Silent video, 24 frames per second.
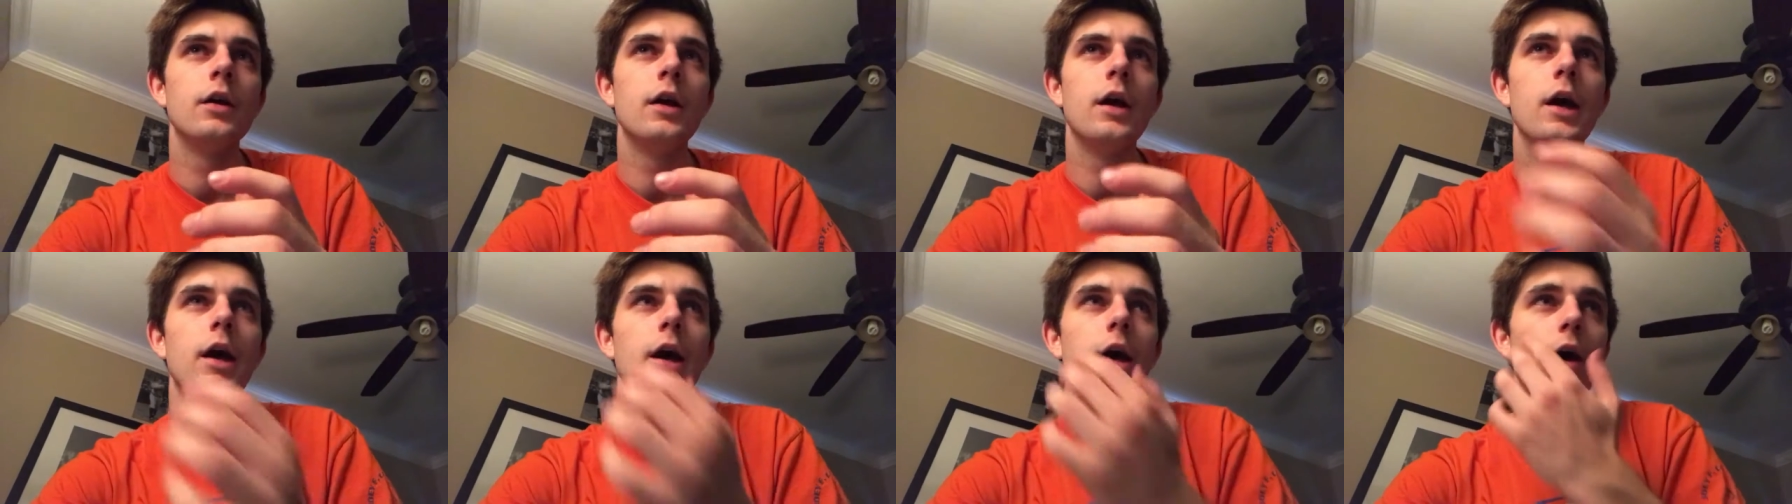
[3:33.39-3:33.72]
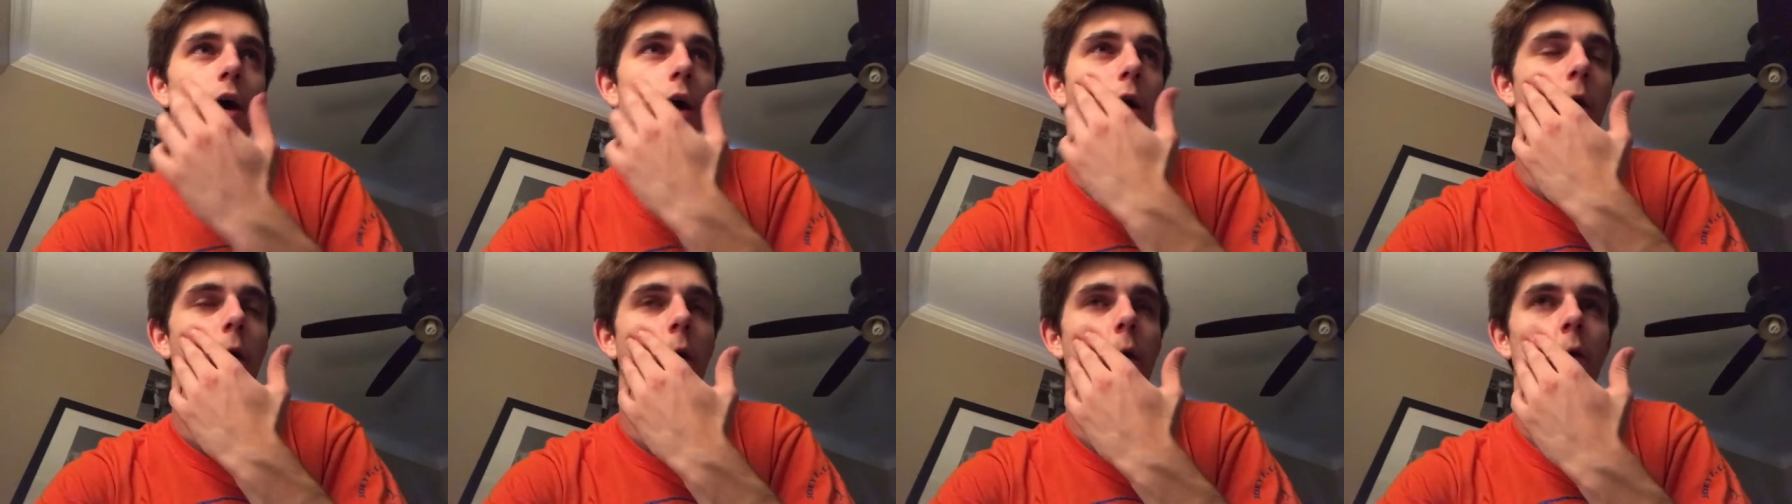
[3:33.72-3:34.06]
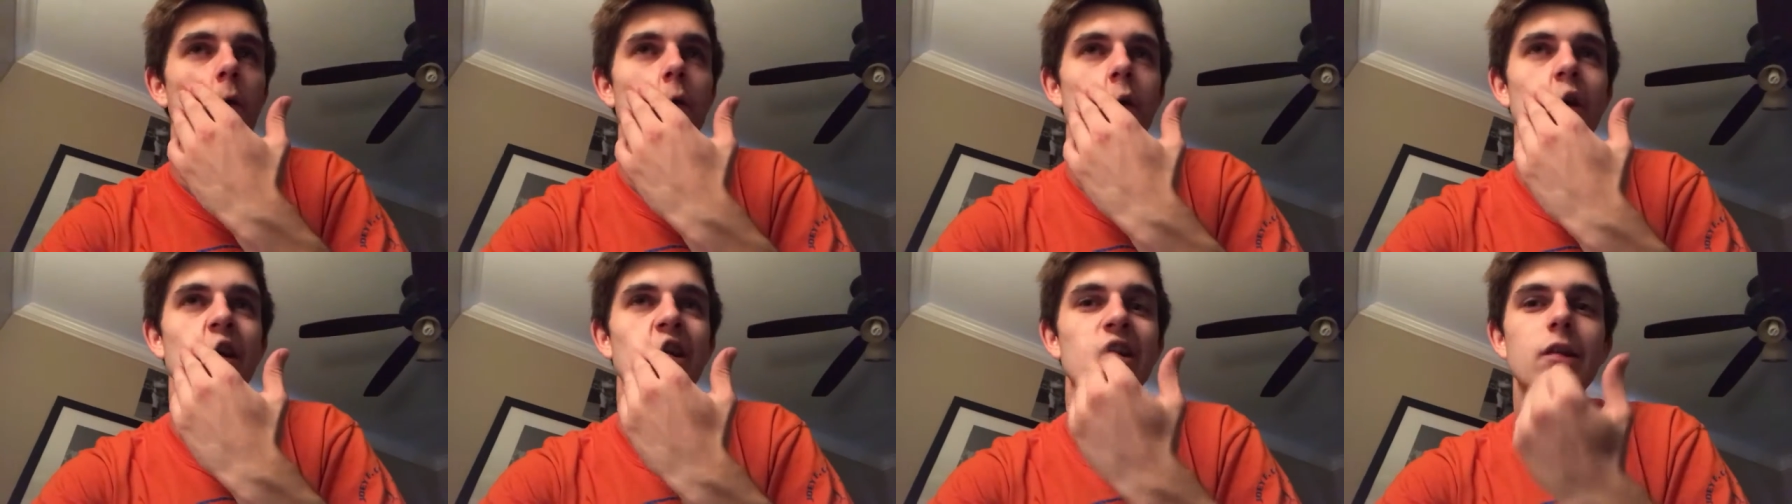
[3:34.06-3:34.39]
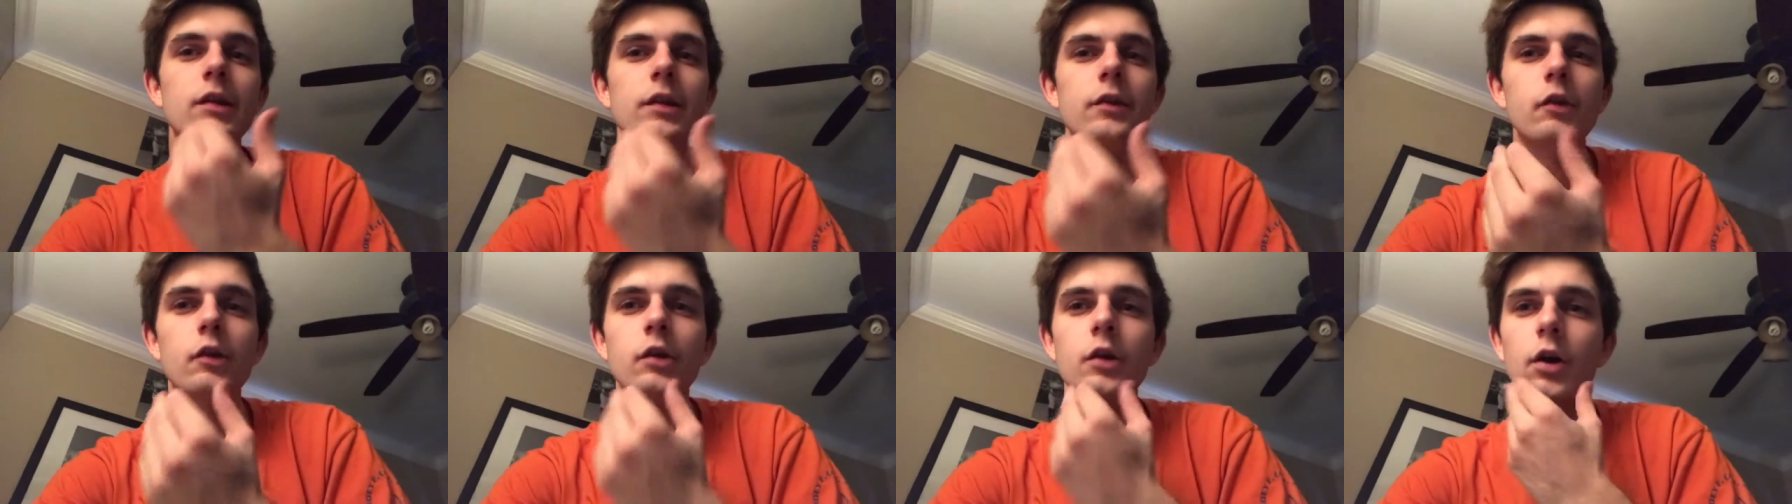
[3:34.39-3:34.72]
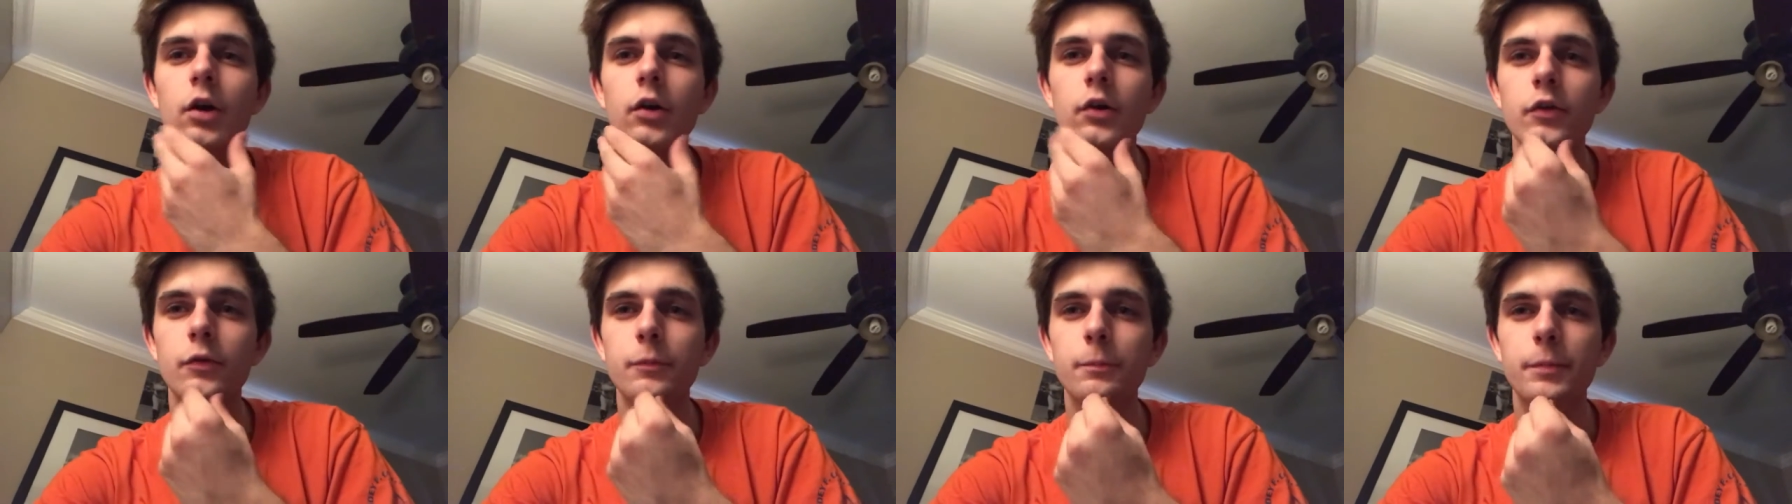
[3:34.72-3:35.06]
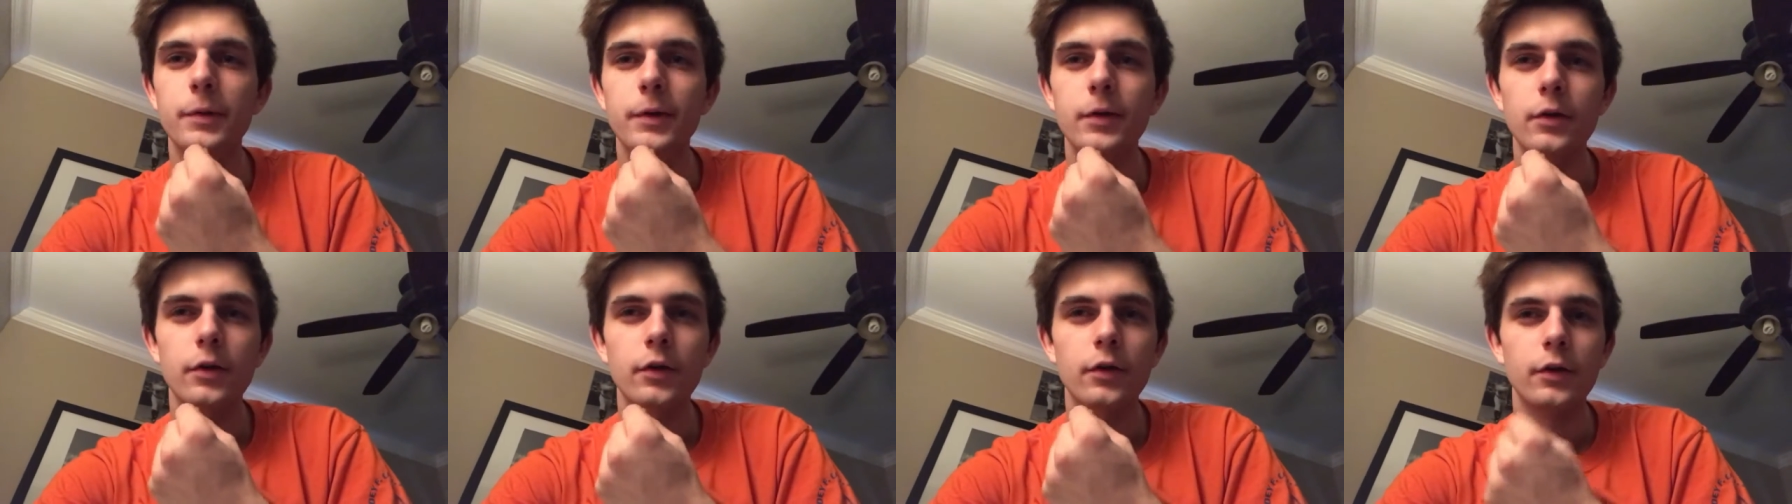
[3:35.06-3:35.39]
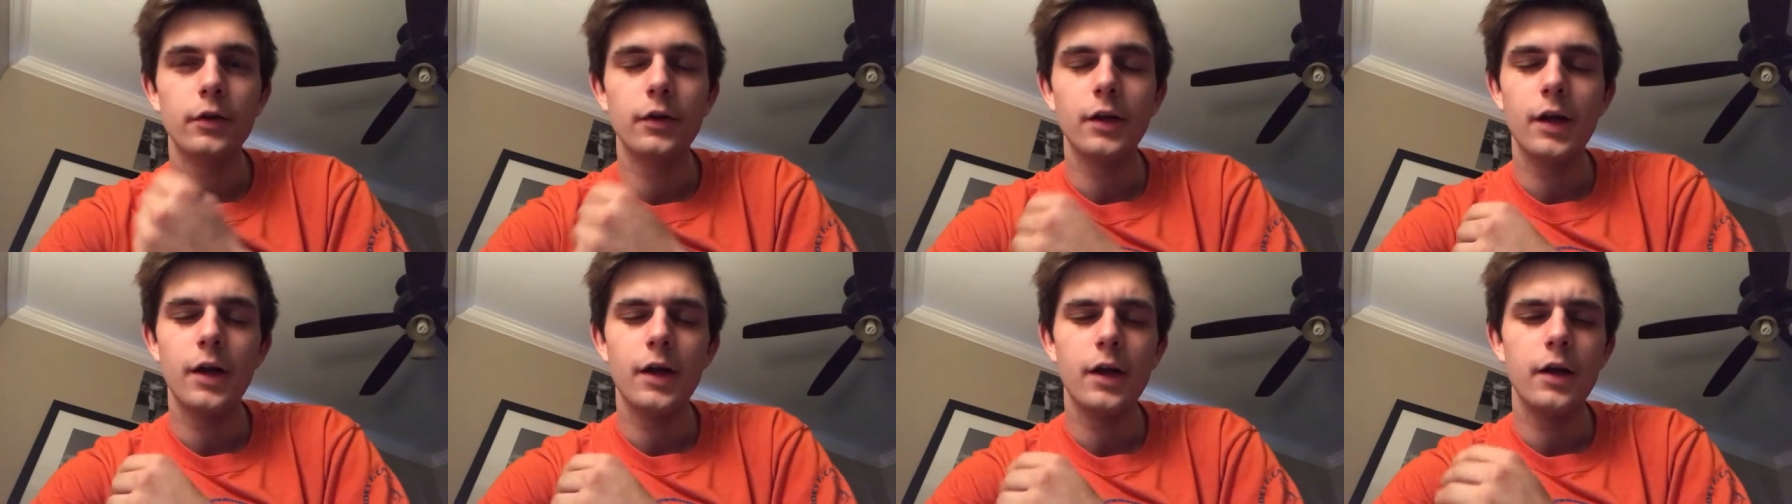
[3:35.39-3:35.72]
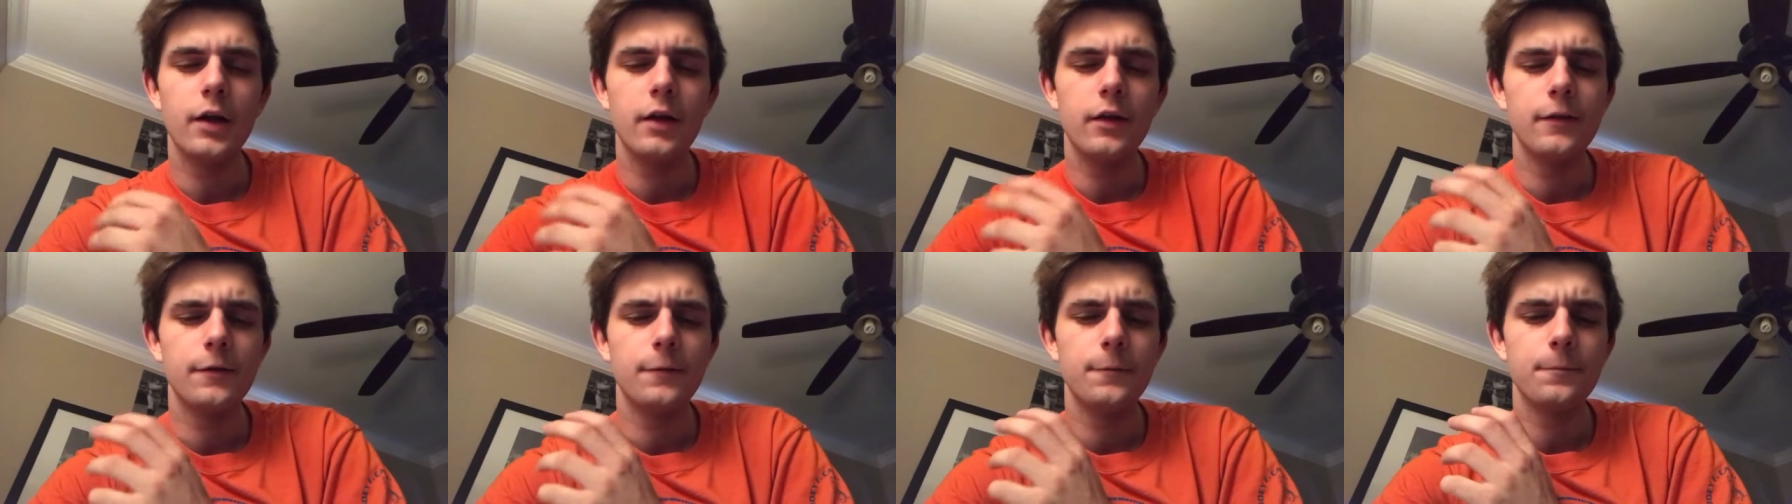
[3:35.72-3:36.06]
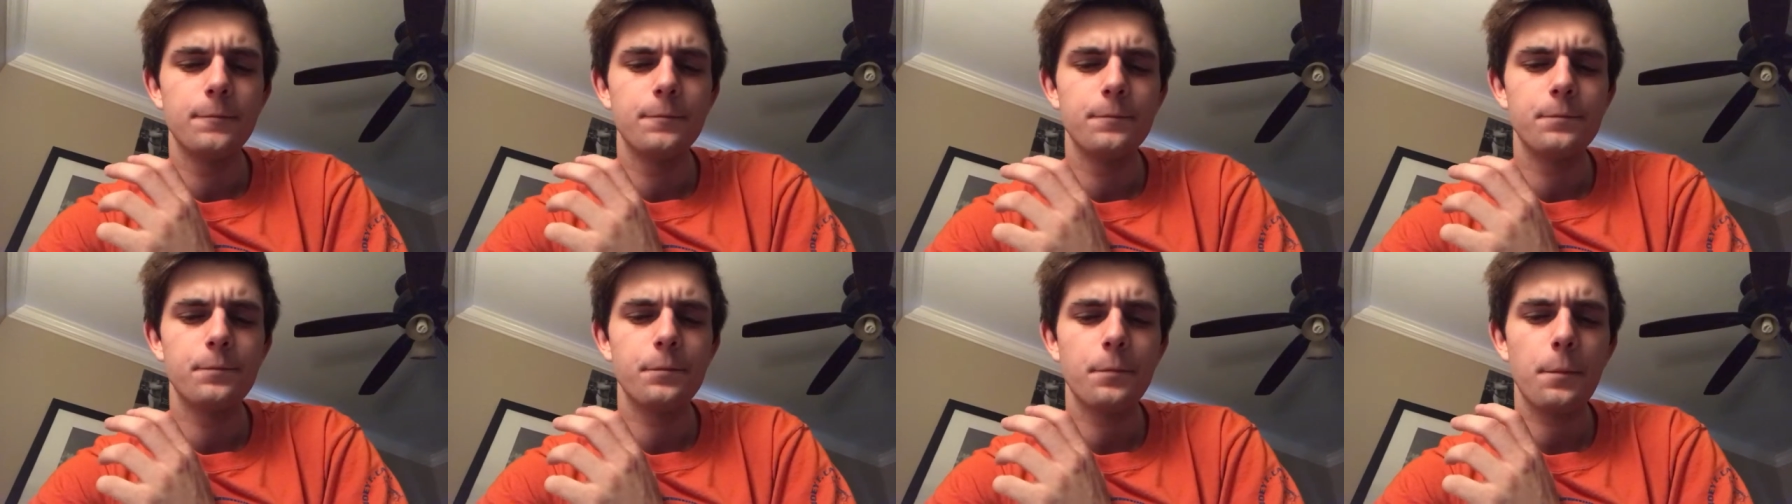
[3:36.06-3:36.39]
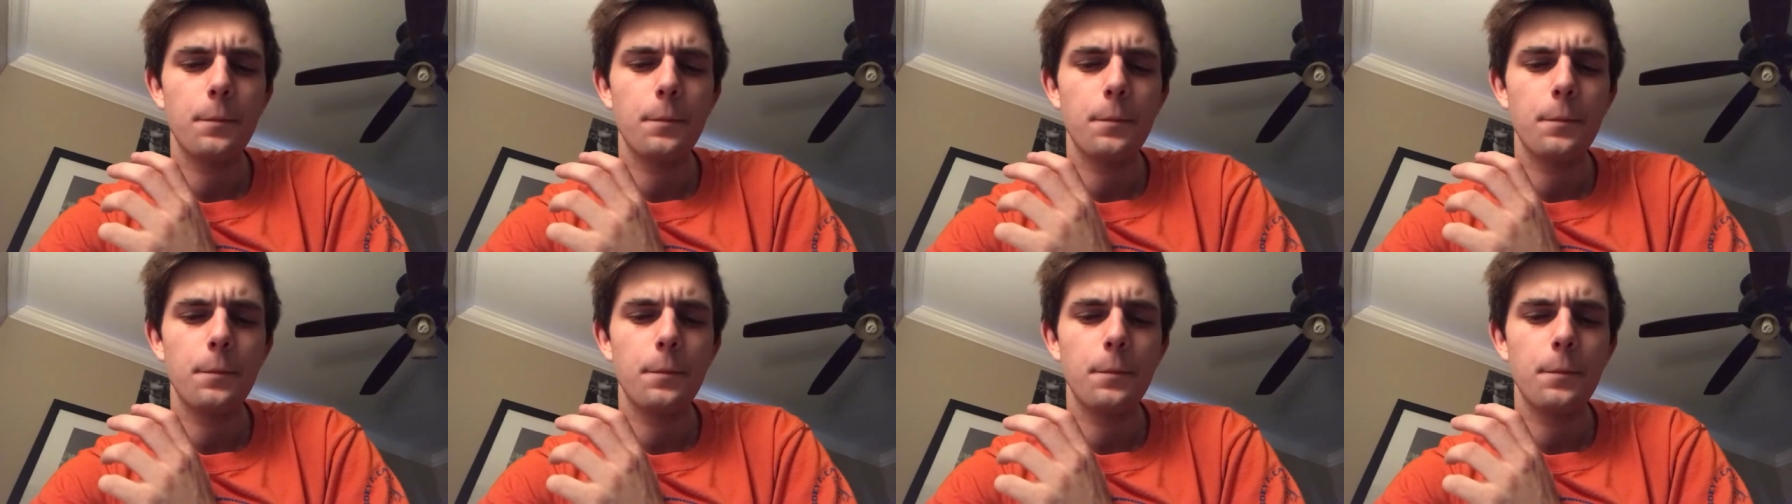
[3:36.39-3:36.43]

how he needs to cut his beard and